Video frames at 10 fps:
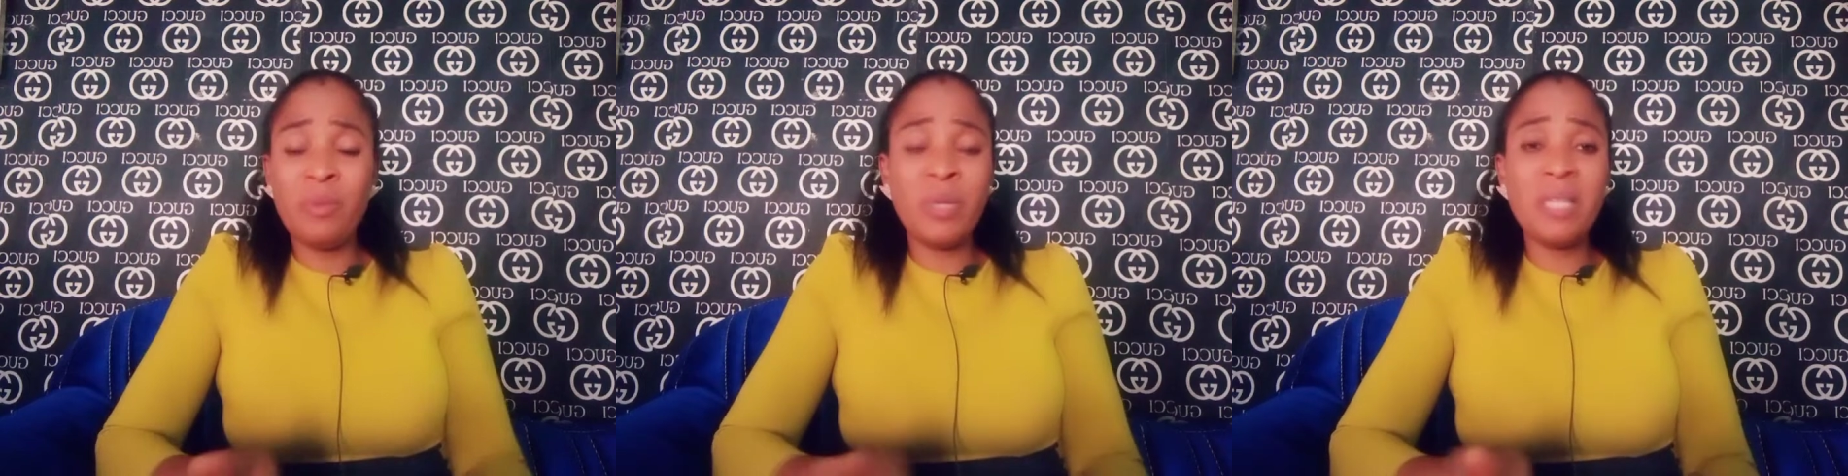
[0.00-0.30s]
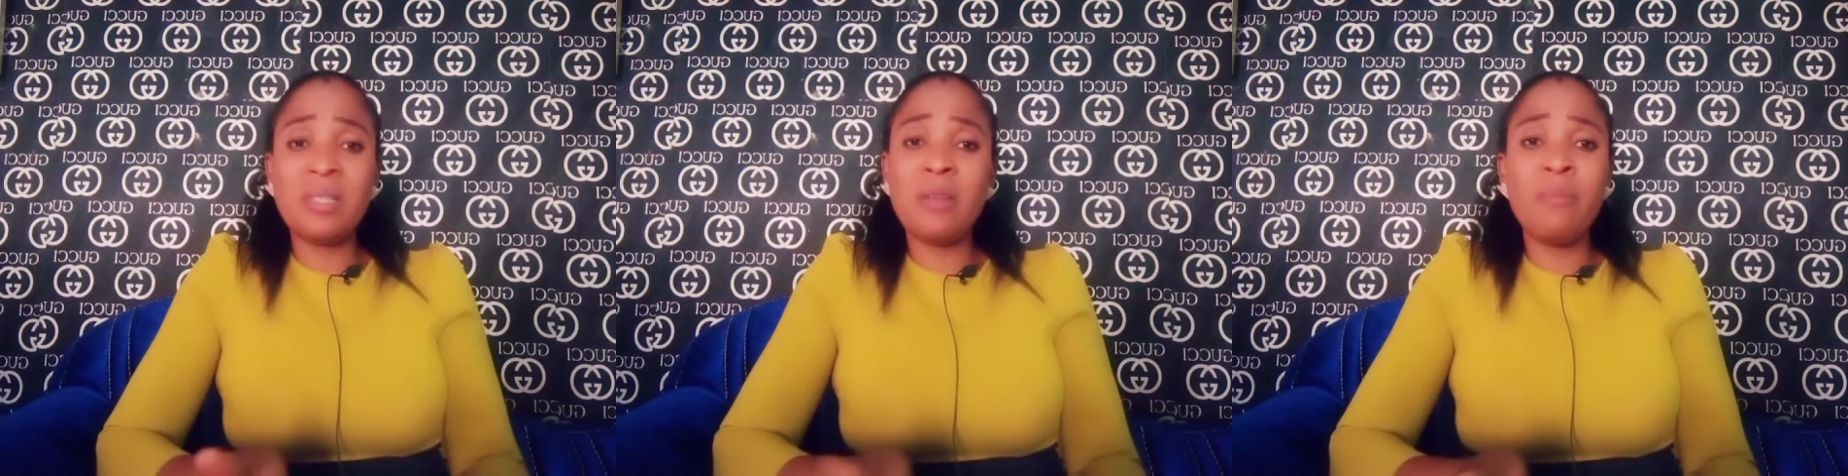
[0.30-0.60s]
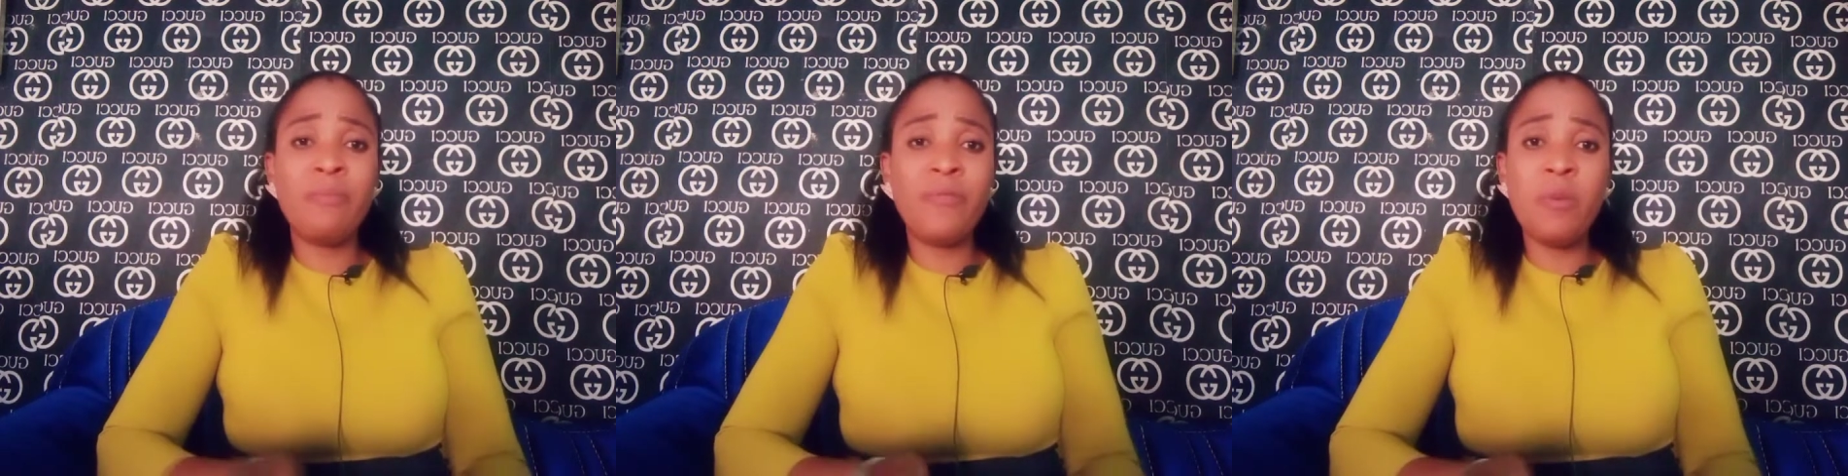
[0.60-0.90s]
within
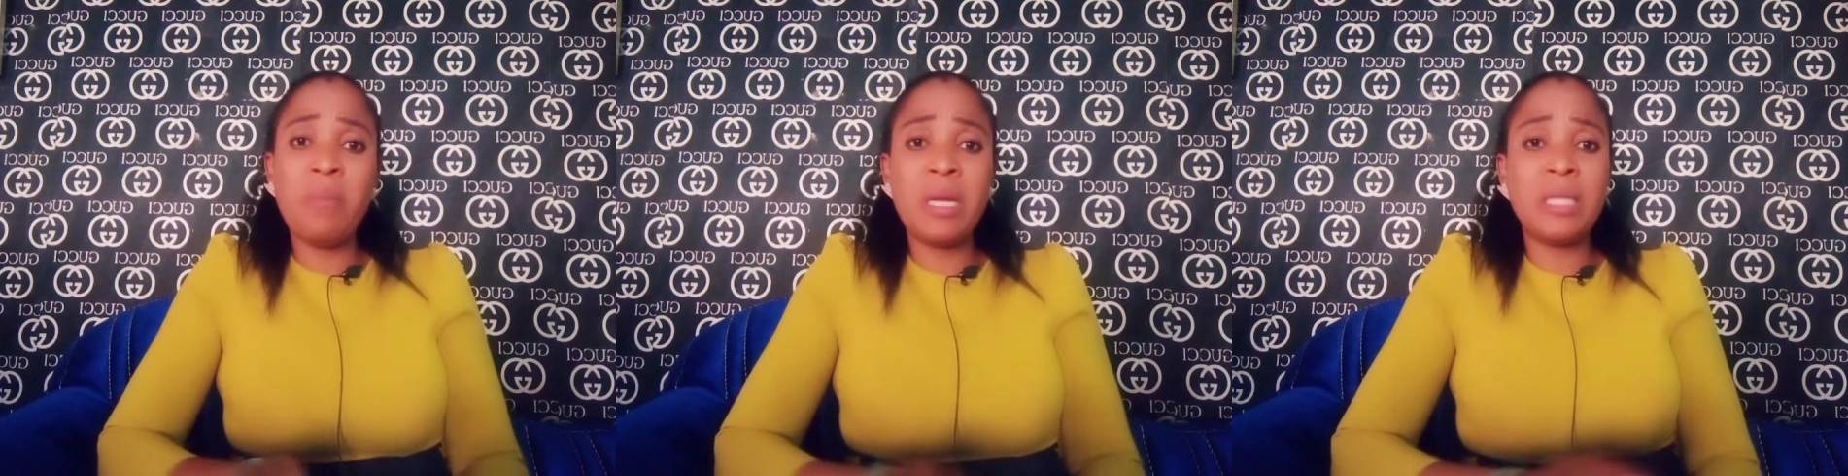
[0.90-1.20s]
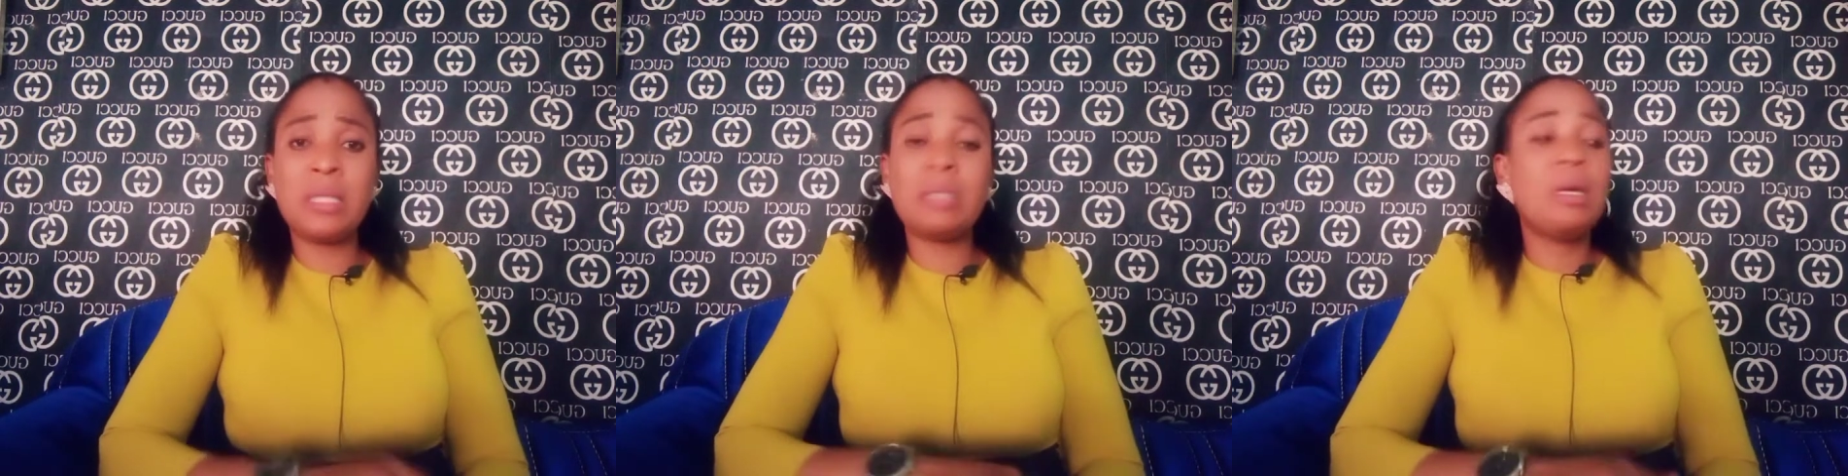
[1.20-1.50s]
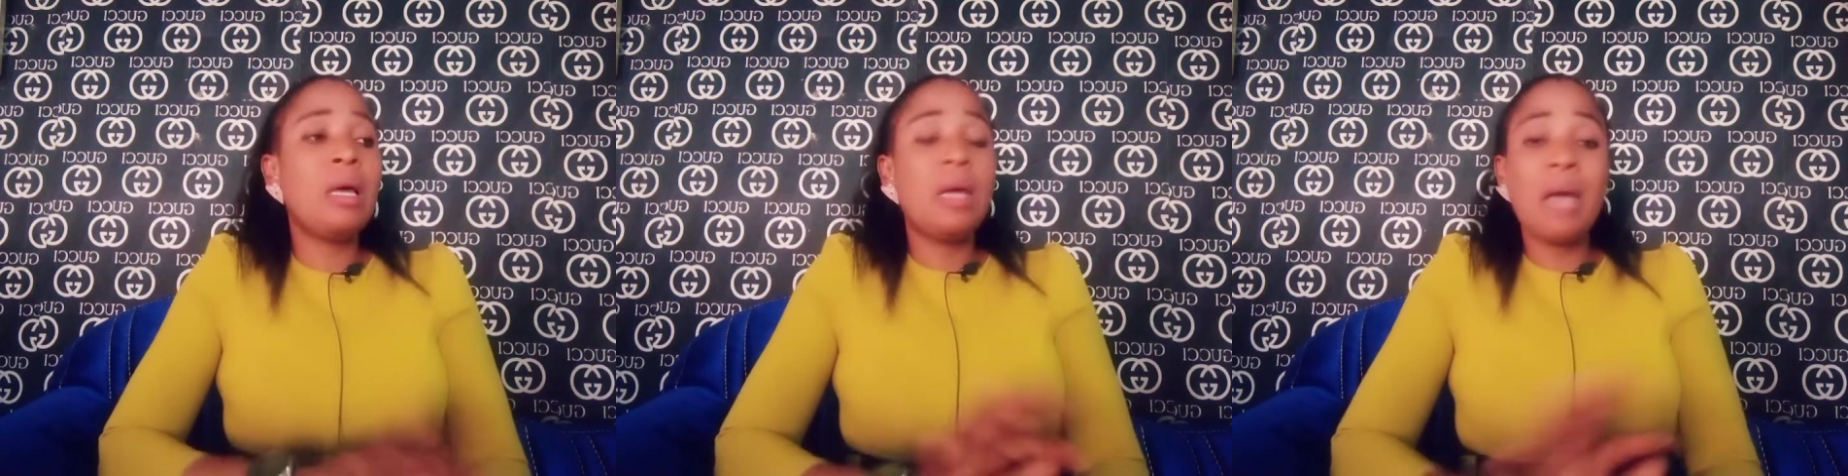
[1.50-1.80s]
some few minutes,
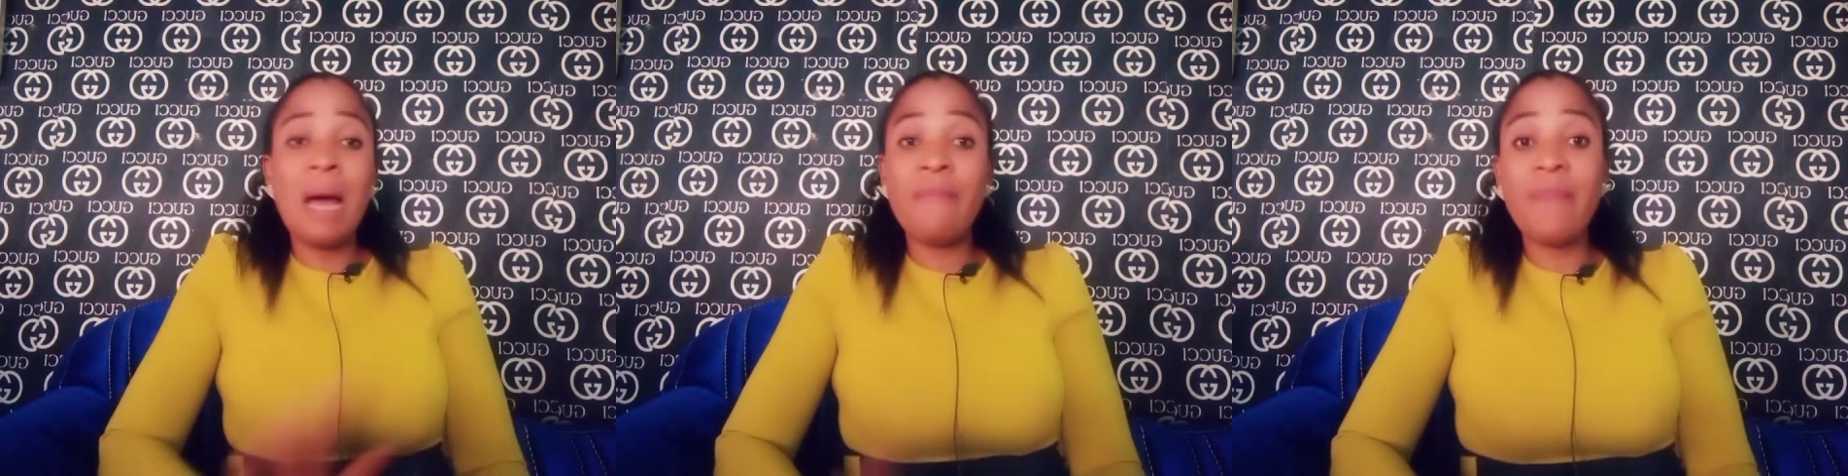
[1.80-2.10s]
I'm